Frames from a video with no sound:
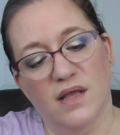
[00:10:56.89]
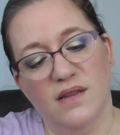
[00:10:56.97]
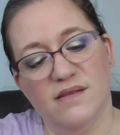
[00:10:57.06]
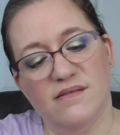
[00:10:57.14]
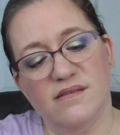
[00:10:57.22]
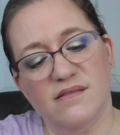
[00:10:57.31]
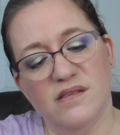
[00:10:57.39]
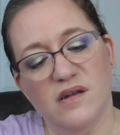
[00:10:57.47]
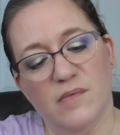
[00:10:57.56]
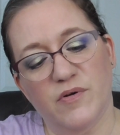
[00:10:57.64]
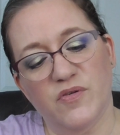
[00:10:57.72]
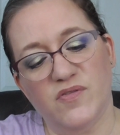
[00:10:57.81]
This is the
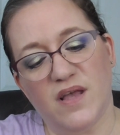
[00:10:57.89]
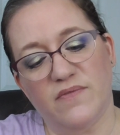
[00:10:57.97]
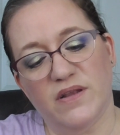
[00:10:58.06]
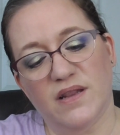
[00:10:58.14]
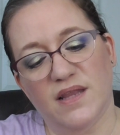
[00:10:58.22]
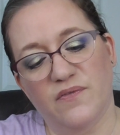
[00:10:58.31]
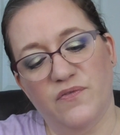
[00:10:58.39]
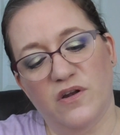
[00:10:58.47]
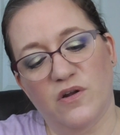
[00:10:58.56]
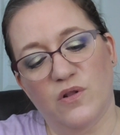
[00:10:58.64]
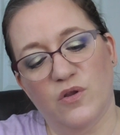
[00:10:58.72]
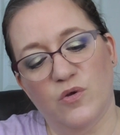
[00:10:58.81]
number 7 Lift
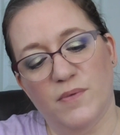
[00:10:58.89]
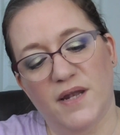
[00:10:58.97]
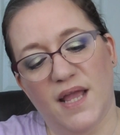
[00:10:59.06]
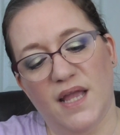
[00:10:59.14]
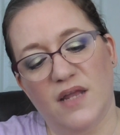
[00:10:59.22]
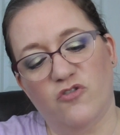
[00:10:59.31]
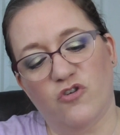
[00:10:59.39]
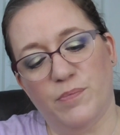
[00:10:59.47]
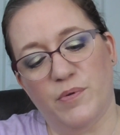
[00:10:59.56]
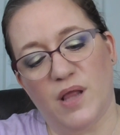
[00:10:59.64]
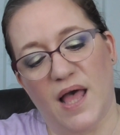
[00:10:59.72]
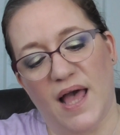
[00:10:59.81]
and Illuminate
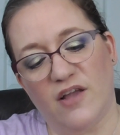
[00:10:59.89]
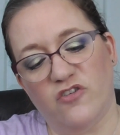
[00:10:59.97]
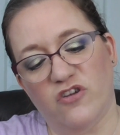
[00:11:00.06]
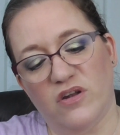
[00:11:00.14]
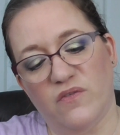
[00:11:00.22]
Triple Action